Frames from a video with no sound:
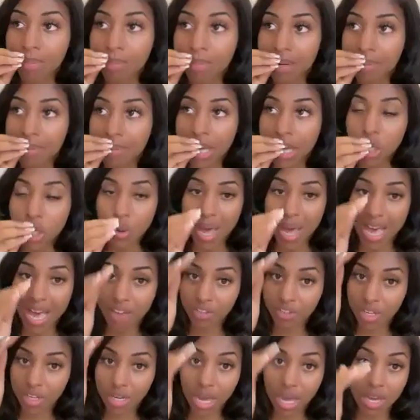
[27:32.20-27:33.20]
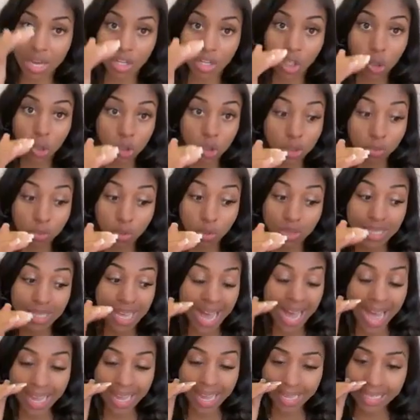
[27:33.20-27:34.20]
mean about you have your non-negotiables.
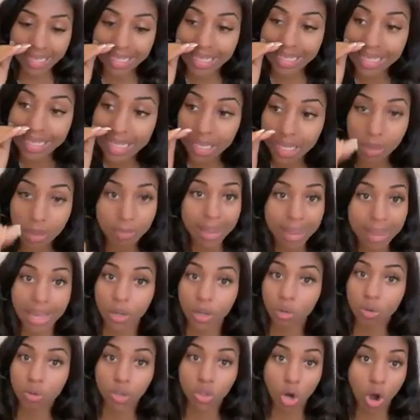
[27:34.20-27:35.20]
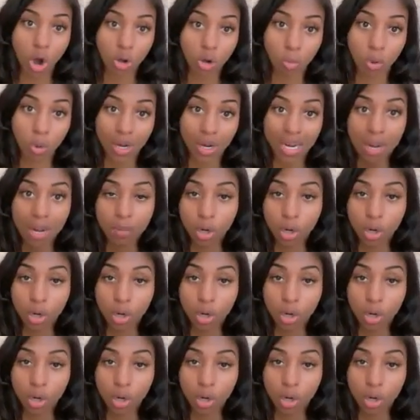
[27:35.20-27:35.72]
I need a man who's hardworking.